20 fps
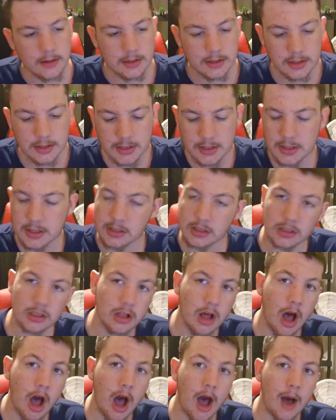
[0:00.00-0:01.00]

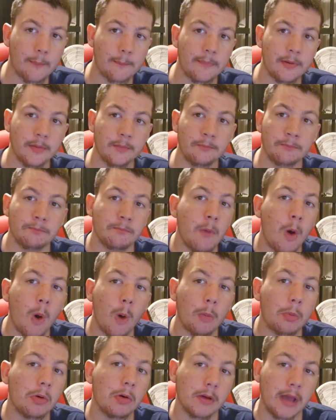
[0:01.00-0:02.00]
slop
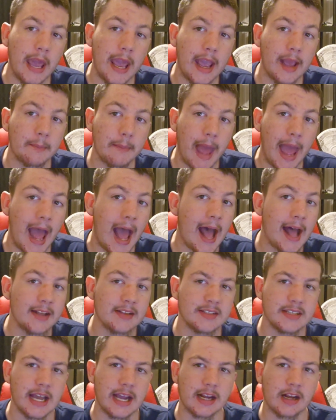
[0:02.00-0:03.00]
mobile game
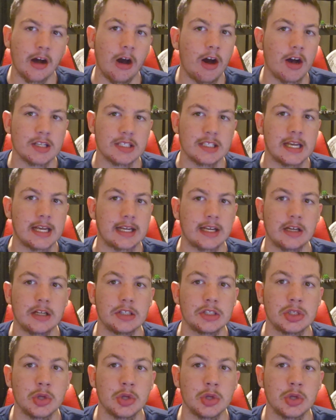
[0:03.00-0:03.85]
ads that cost like